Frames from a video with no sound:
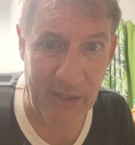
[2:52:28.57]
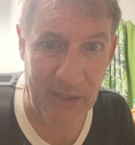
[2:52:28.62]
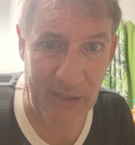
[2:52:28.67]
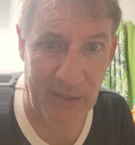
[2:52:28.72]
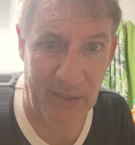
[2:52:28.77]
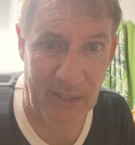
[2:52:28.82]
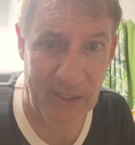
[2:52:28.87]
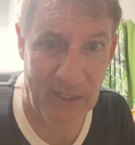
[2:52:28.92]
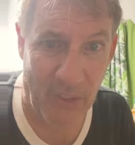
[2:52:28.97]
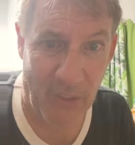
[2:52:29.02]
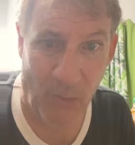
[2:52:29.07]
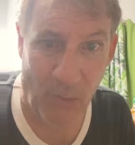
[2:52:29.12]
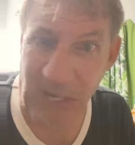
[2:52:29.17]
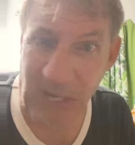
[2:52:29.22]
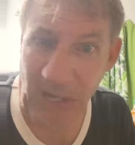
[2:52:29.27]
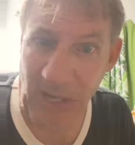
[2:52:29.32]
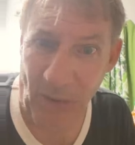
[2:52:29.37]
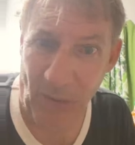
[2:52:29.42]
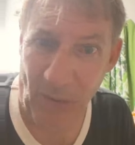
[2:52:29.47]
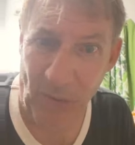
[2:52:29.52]
They said,
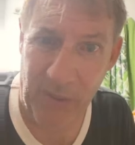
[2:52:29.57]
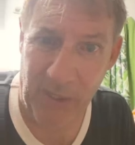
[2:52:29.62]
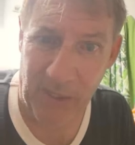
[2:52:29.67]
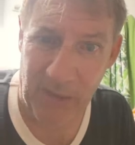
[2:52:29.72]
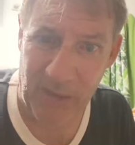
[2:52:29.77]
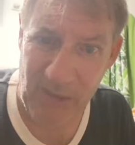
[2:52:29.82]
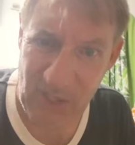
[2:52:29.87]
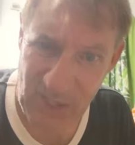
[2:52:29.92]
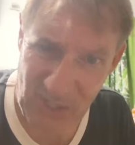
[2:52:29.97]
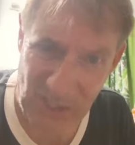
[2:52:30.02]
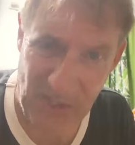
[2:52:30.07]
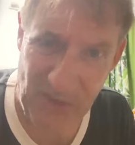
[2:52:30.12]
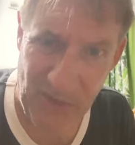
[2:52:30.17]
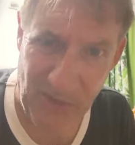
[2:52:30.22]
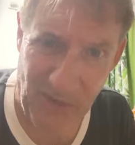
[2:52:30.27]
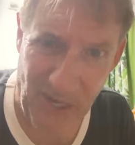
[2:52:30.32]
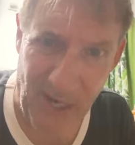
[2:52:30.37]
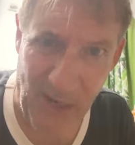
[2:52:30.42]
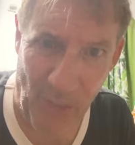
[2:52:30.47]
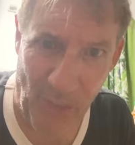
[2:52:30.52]
wow, we got the senior
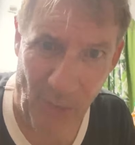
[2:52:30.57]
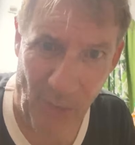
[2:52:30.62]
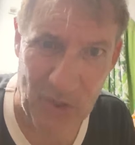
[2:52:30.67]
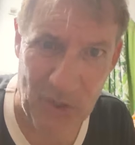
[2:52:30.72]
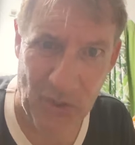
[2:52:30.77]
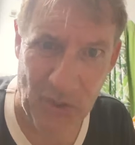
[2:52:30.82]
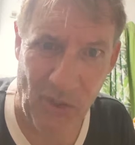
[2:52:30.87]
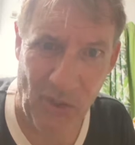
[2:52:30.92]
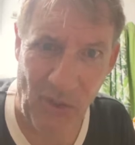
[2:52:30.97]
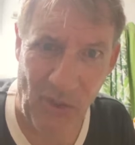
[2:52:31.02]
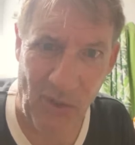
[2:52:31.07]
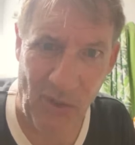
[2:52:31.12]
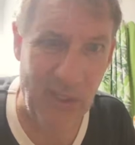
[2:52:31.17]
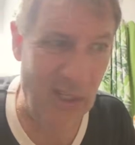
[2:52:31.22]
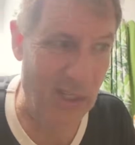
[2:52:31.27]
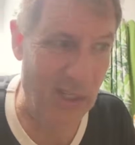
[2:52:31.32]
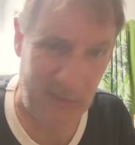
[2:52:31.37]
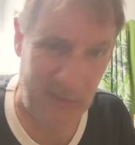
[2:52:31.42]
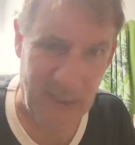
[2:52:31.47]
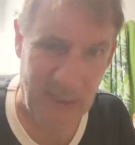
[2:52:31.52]
guy wants to go.
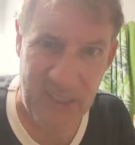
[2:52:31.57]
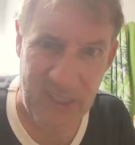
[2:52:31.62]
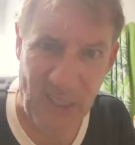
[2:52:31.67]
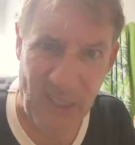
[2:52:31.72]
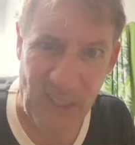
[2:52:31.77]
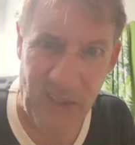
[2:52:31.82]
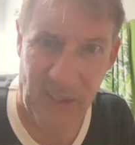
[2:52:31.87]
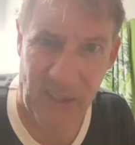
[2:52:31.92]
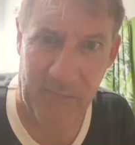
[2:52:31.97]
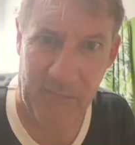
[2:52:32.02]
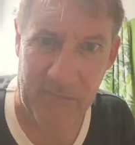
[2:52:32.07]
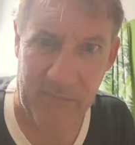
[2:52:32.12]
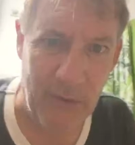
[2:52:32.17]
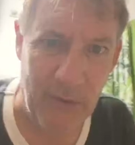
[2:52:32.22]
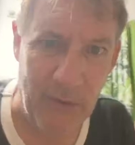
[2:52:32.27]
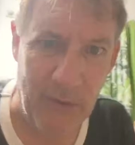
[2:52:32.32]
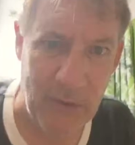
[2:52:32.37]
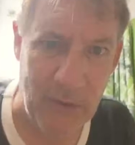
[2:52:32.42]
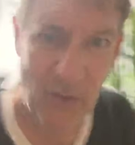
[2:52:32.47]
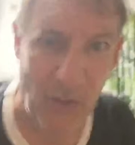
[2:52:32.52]
Let's send him.
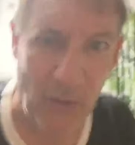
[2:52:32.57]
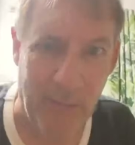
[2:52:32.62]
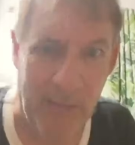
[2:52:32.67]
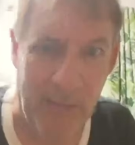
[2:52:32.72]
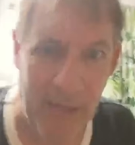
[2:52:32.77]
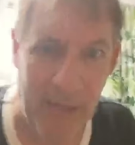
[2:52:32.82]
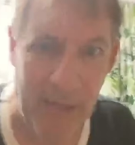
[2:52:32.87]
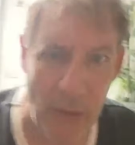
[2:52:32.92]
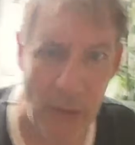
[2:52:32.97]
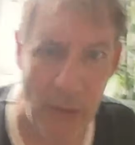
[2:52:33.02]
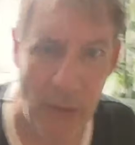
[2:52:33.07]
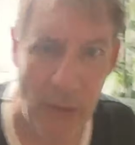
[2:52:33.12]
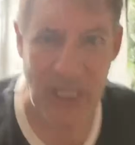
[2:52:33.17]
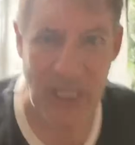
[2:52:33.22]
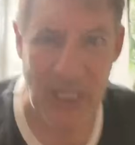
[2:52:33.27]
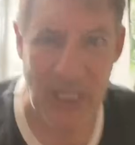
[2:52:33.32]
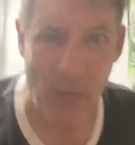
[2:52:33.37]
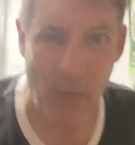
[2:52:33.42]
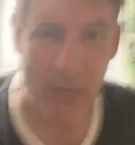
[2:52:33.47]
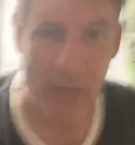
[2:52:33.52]
I'll make
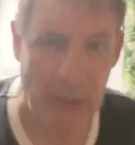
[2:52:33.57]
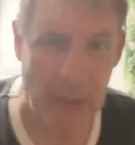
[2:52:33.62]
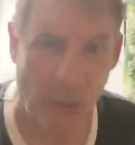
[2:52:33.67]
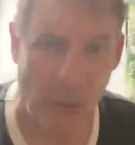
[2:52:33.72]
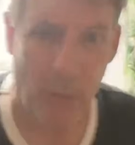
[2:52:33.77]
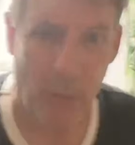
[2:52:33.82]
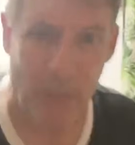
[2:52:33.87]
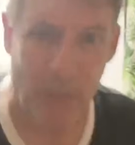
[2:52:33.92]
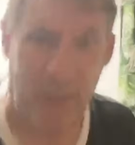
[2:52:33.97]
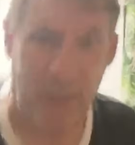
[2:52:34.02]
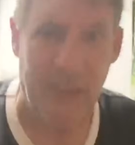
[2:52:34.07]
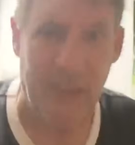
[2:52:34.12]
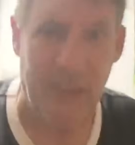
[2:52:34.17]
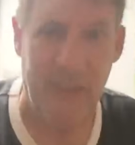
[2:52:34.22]
USA wage, hopefully.